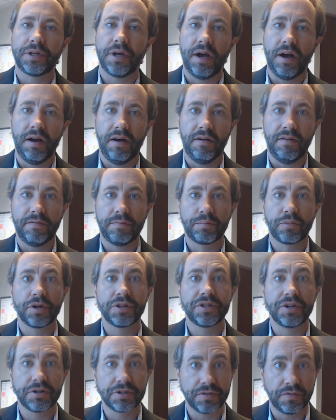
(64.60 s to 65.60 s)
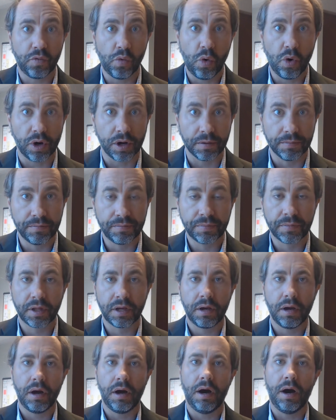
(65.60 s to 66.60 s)
of prisoners of war
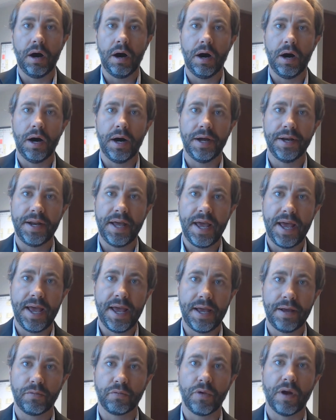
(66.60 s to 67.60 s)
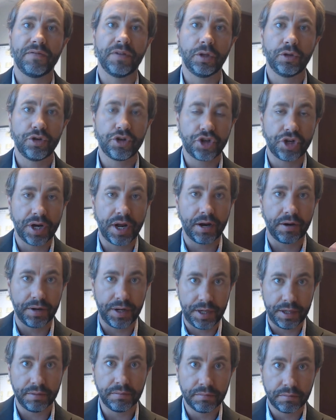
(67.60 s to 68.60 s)
on a
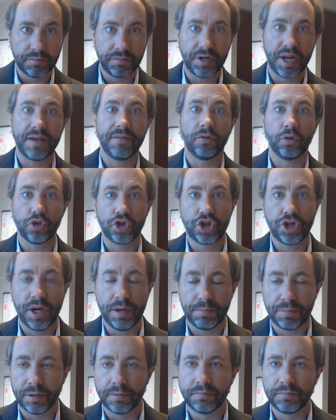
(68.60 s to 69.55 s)
revolutionary naval ship.